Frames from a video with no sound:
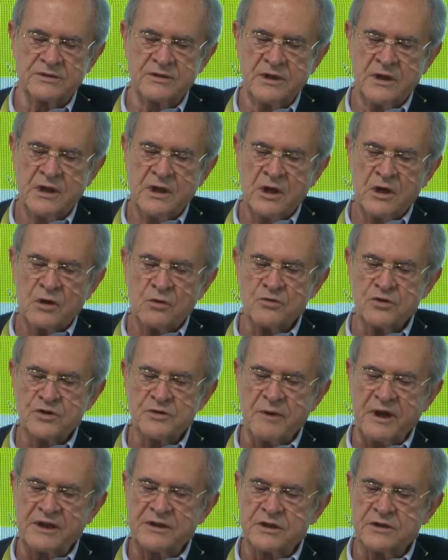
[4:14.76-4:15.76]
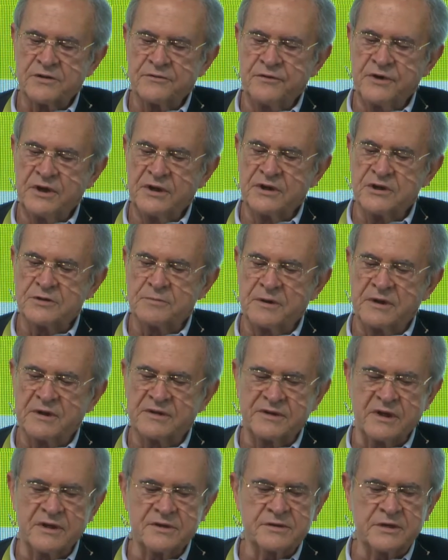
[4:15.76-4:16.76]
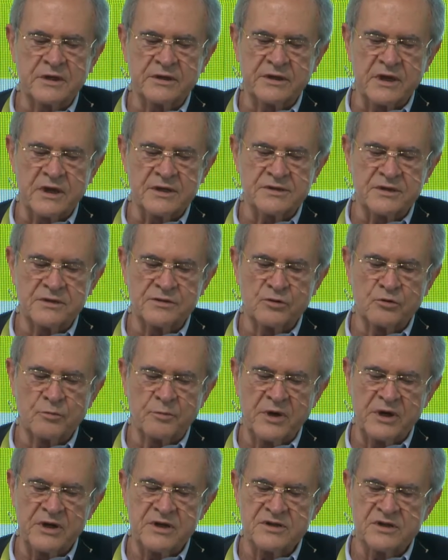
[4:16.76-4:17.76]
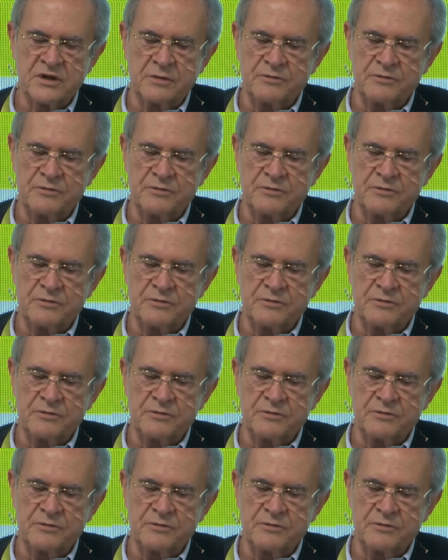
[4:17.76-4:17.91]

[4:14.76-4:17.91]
in the European Union, in the European agriculture,